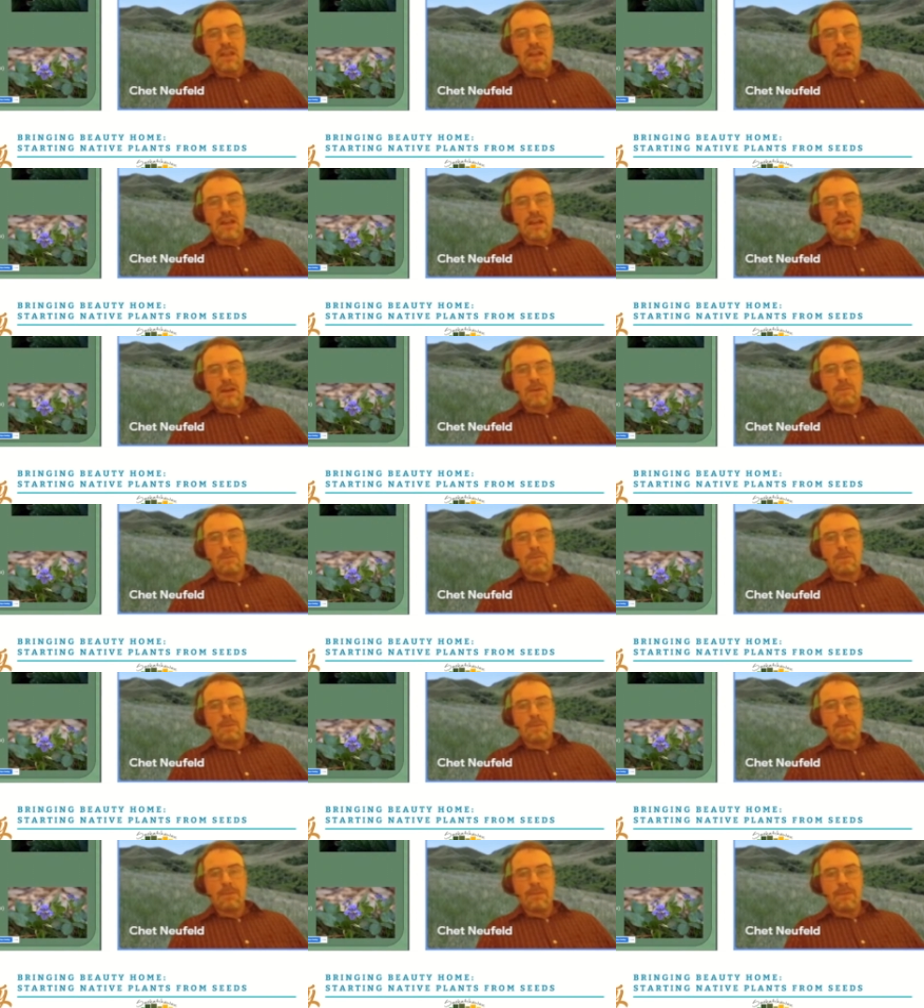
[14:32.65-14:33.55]

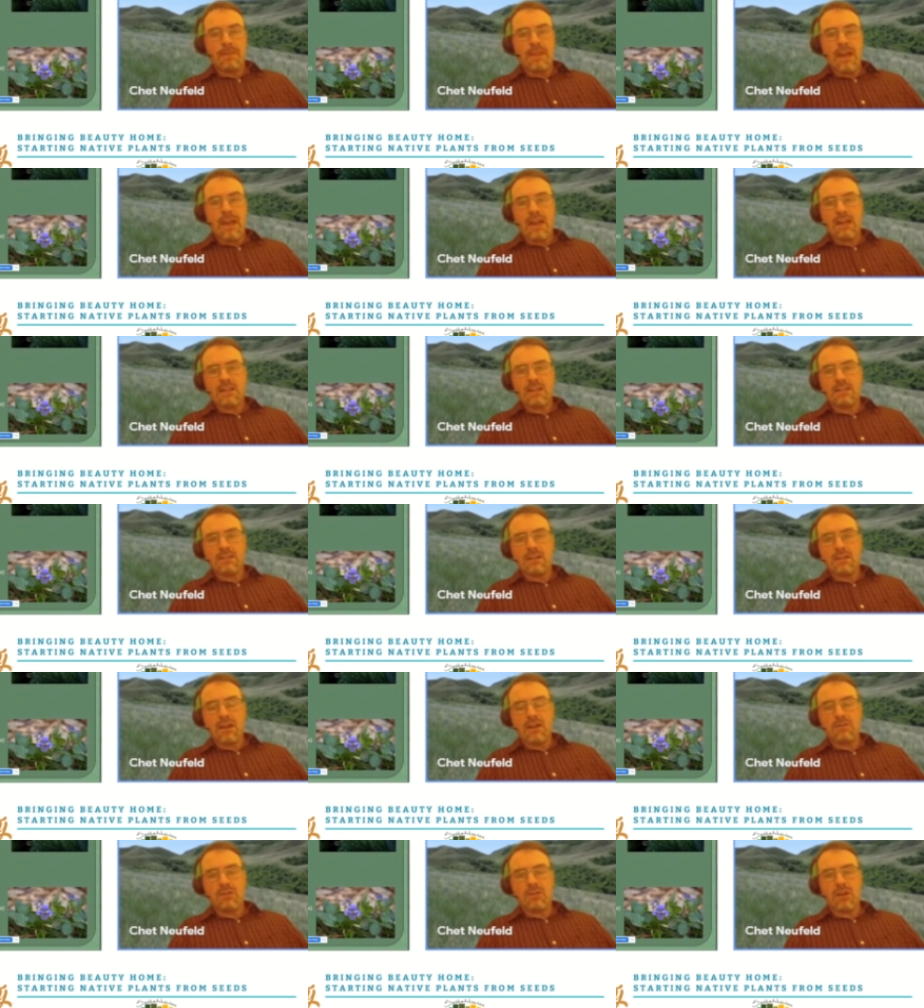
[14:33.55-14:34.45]
that
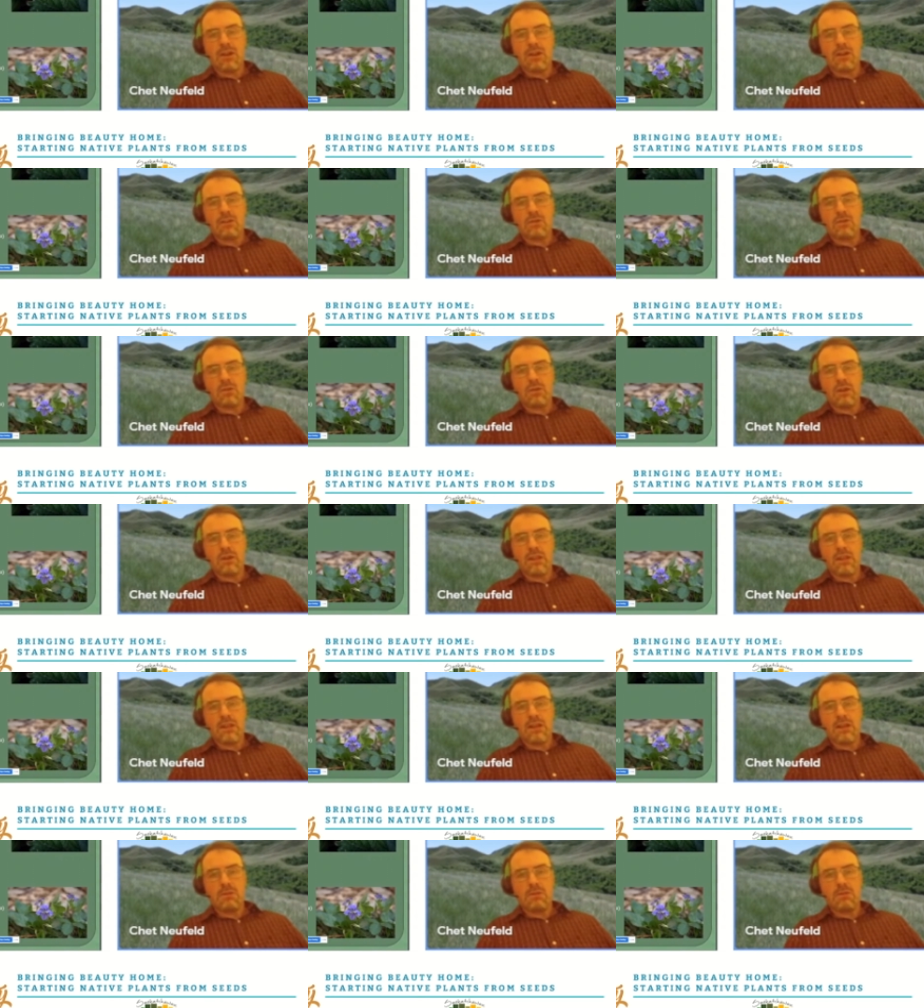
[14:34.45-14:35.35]
I've got growing in
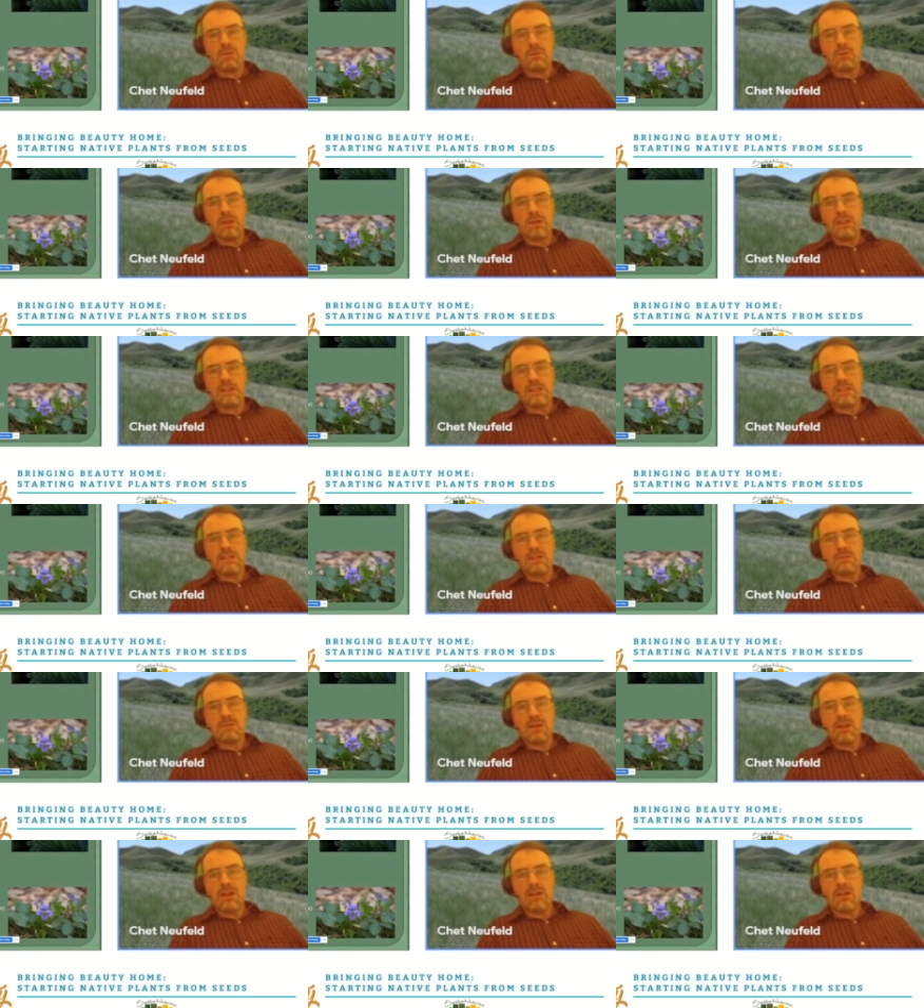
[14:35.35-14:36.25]
a couple of places in
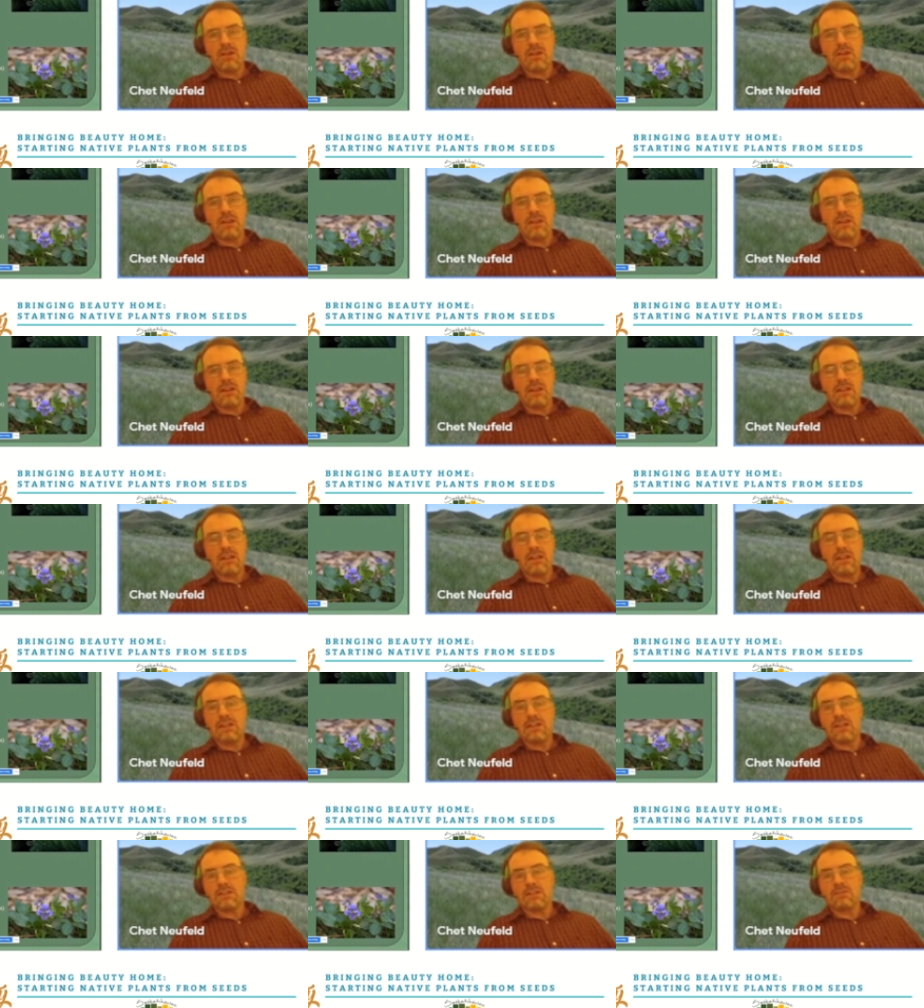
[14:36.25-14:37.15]
my yard, and
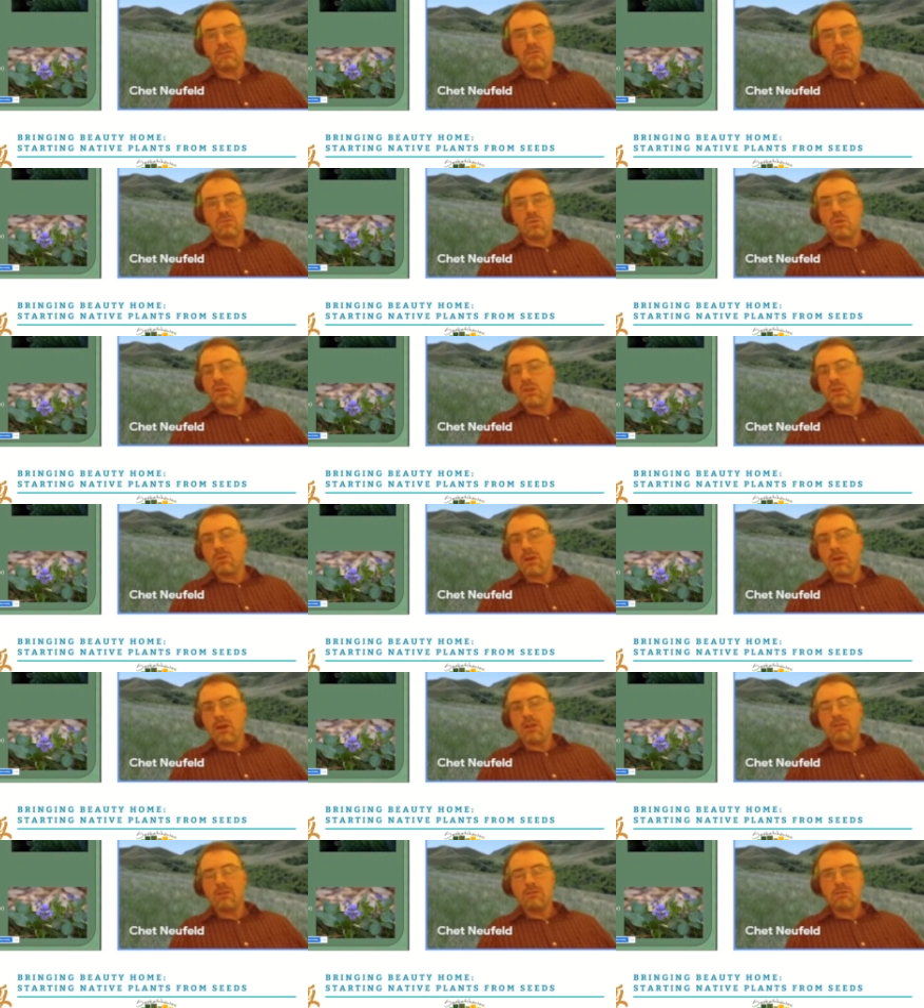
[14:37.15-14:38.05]
it does really
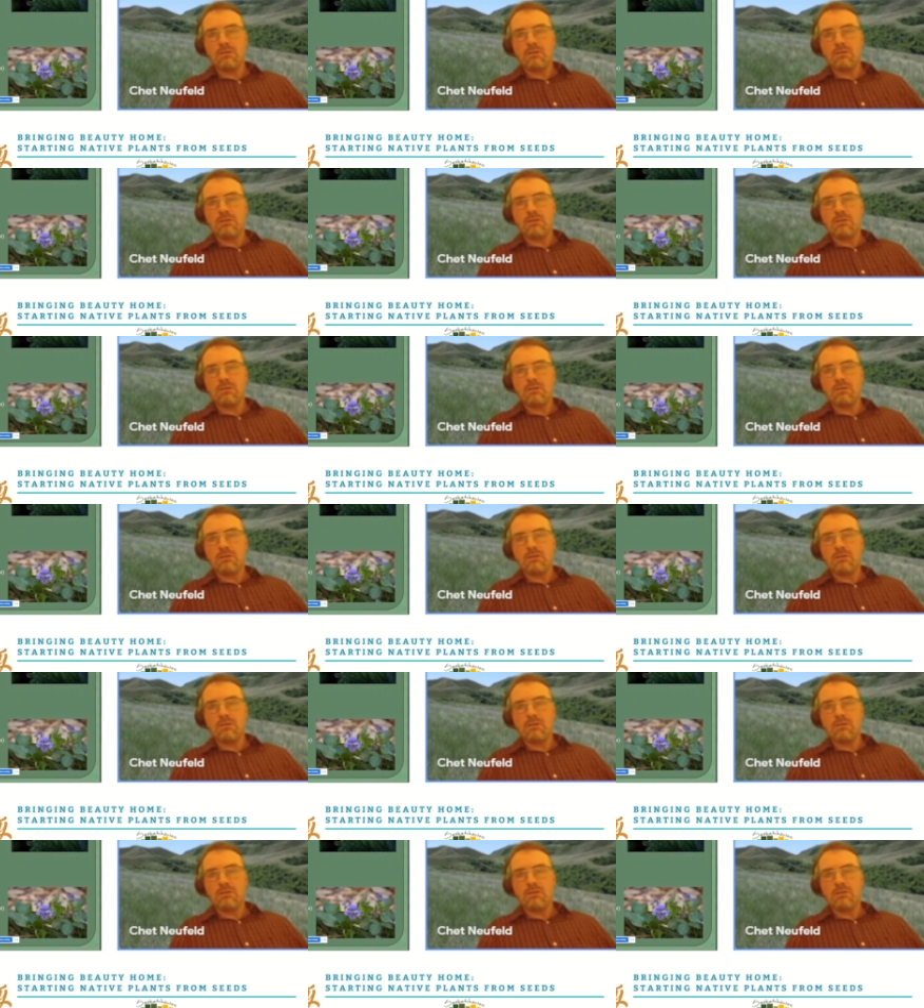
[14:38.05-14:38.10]
well.